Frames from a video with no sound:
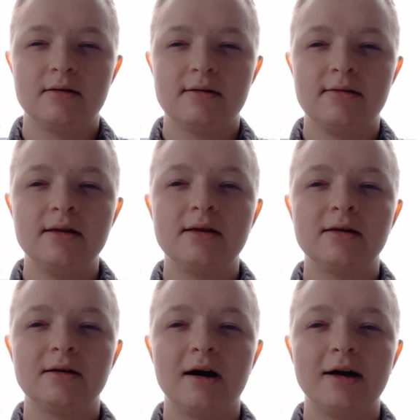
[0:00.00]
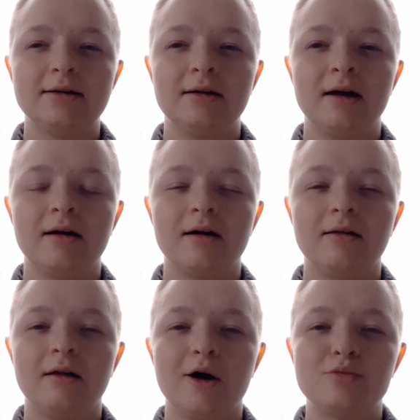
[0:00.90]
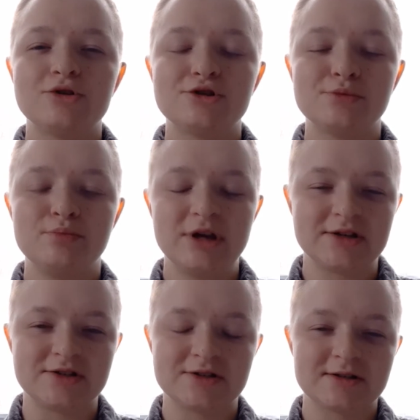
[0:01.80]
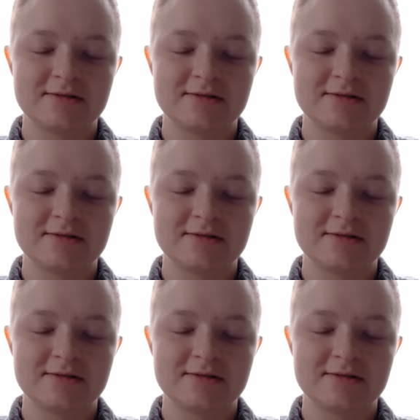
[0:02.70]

thinking I'd like a lobster bisque.